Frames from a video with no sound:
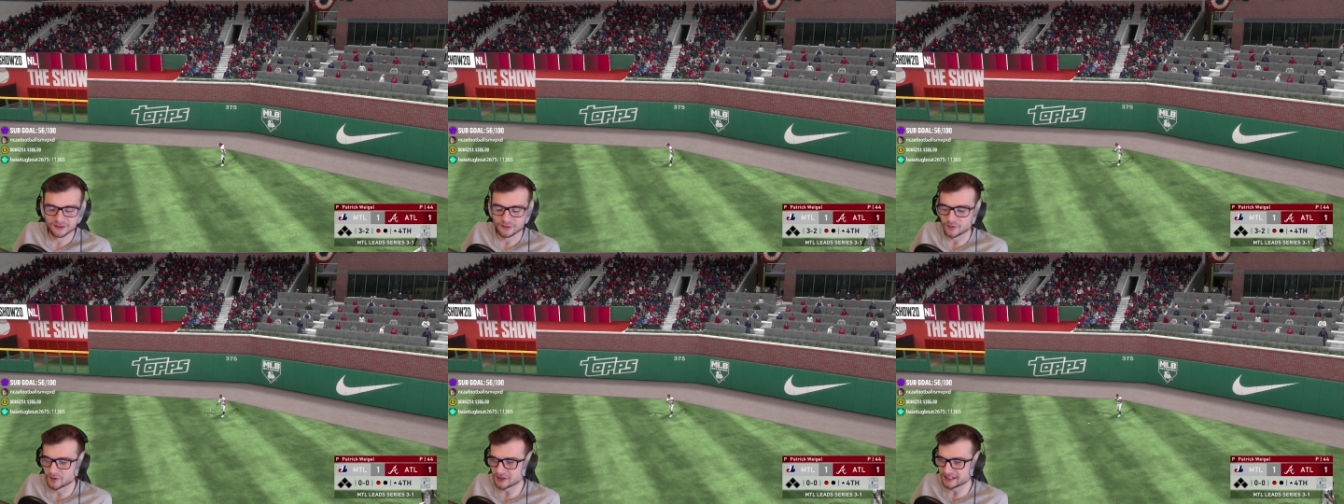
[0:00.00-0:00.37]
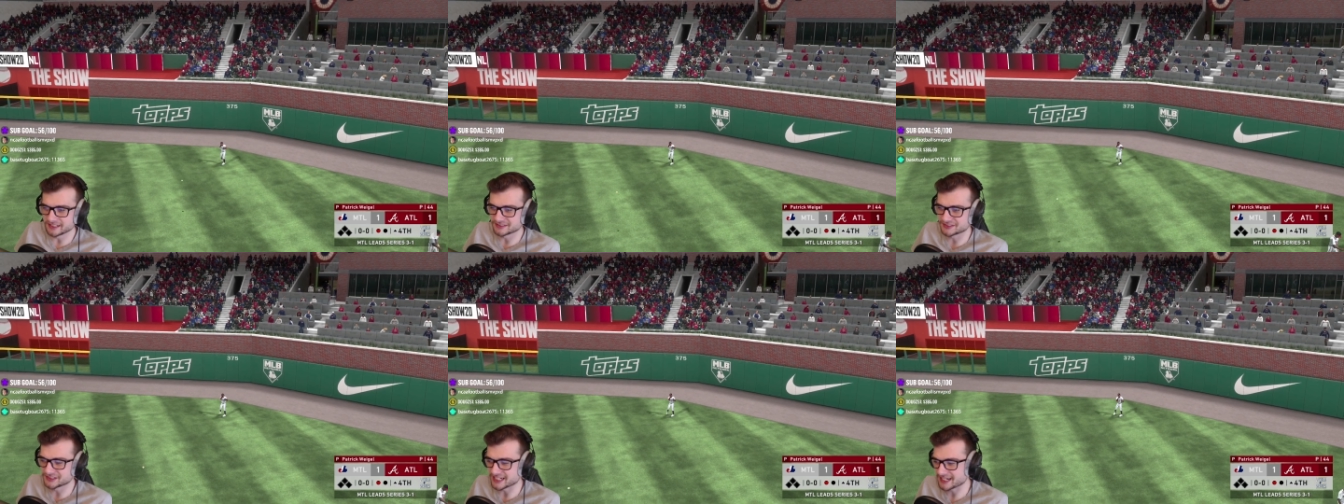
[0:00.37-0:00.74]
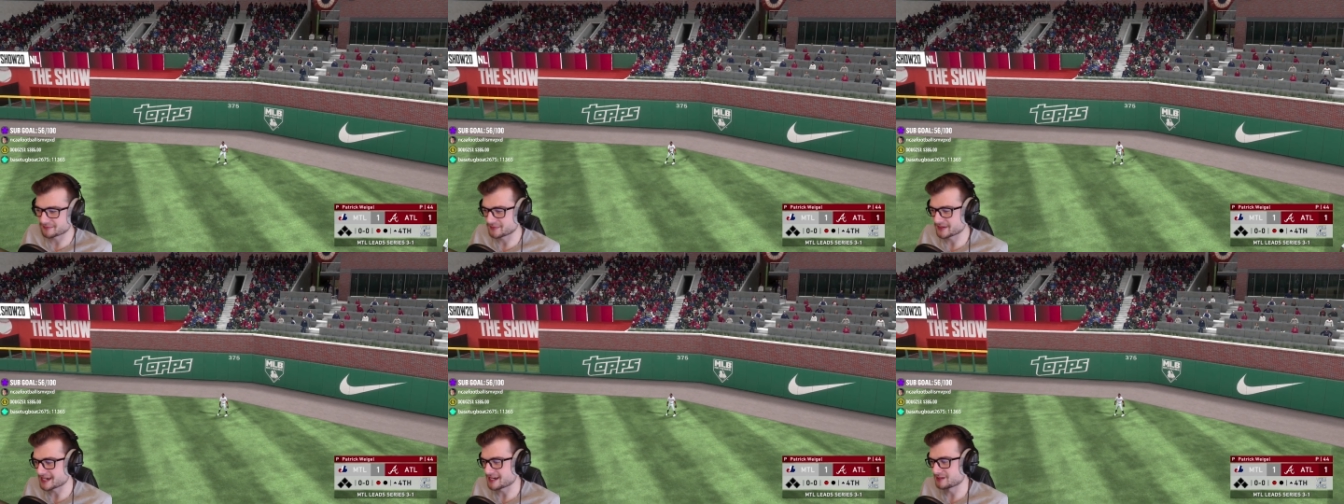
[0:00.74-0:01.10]
Warning
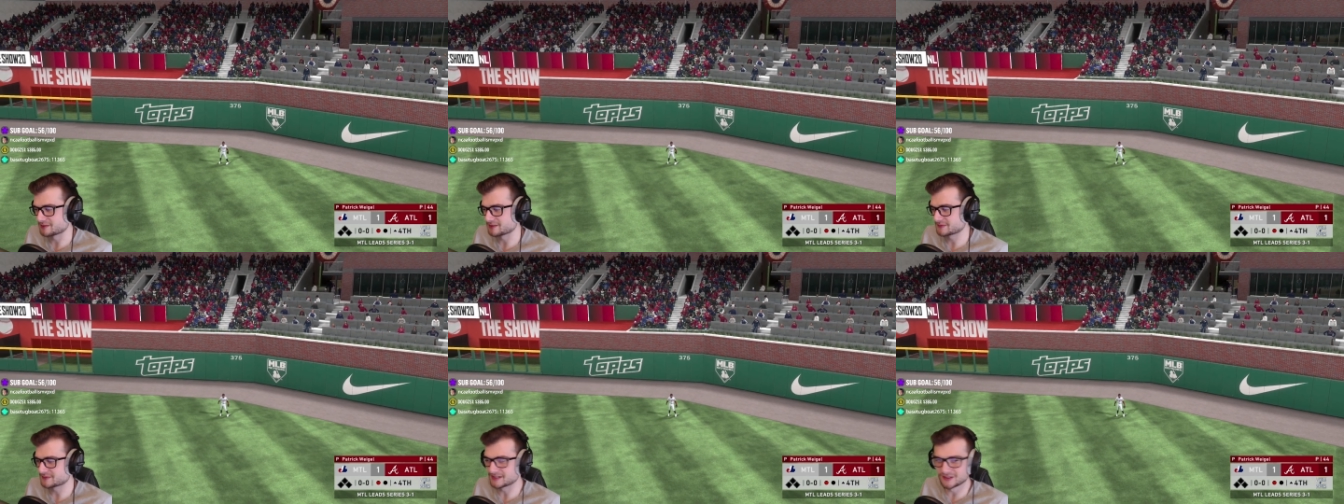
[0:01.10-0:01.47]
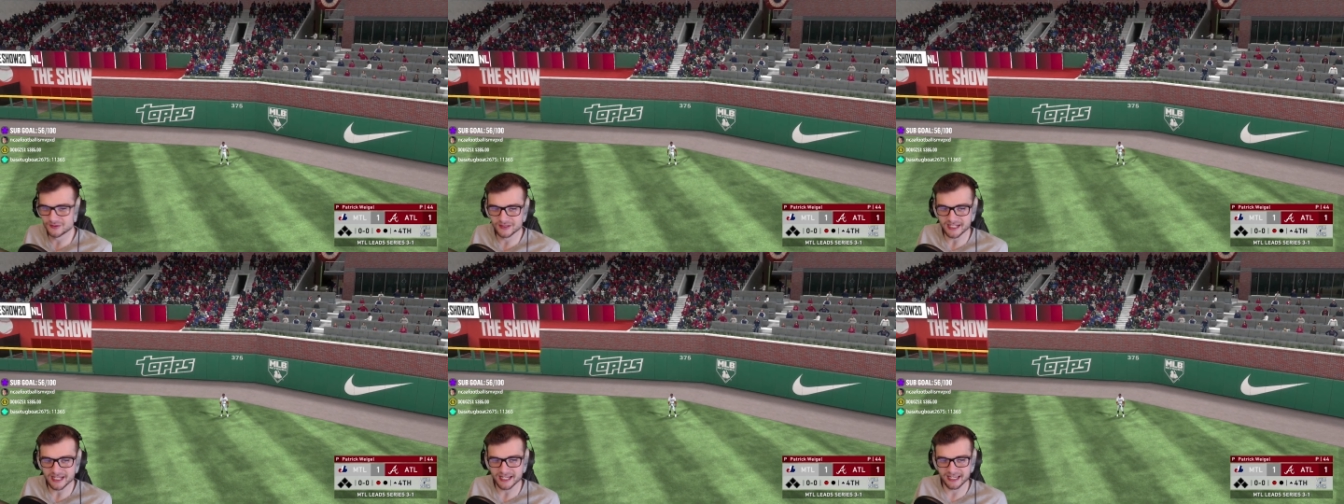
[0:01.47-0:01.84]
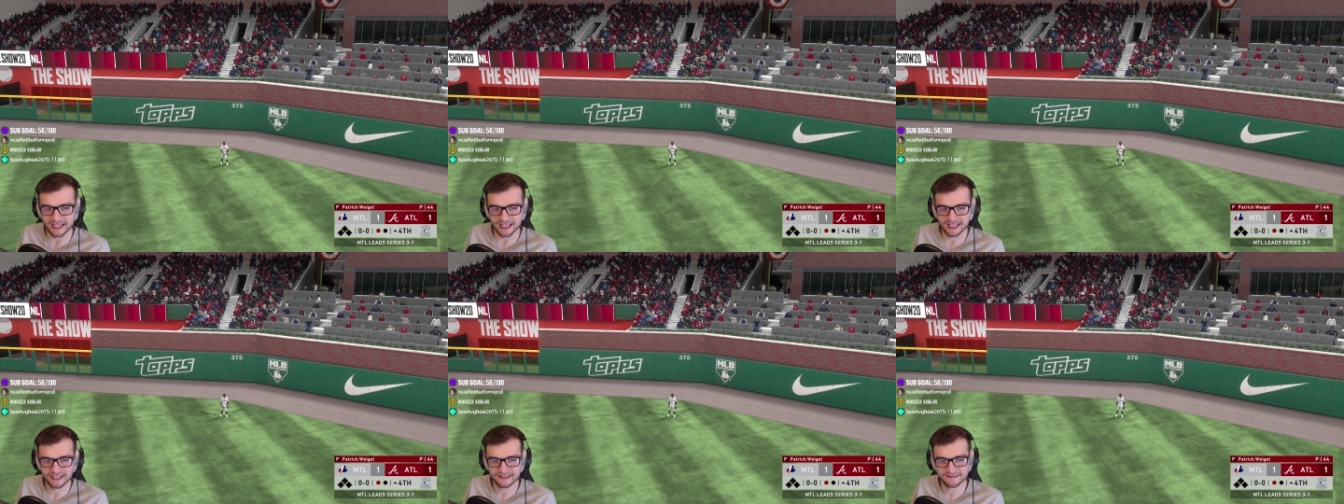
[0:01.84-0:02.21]
track power. One away.